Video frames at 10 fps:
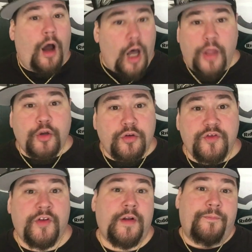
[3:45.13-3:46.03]

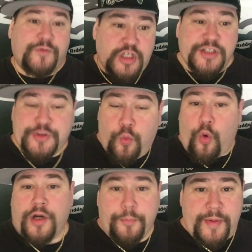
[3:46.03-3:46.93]
Others just
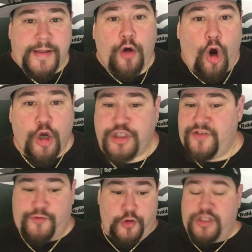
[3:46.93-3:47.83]
want to be
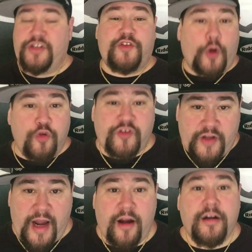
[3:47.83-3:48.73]
cautious. They're just so
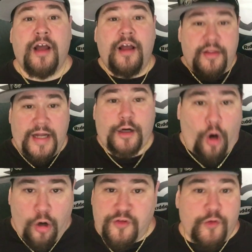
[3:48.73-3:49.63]
scared that
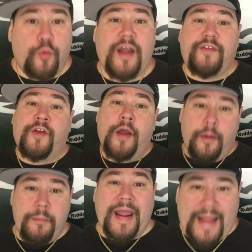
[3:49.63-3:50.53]
Carson Wentz
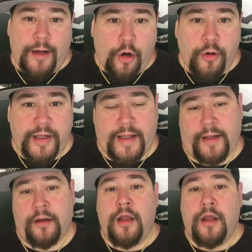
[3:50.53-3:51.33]
may get hurt again.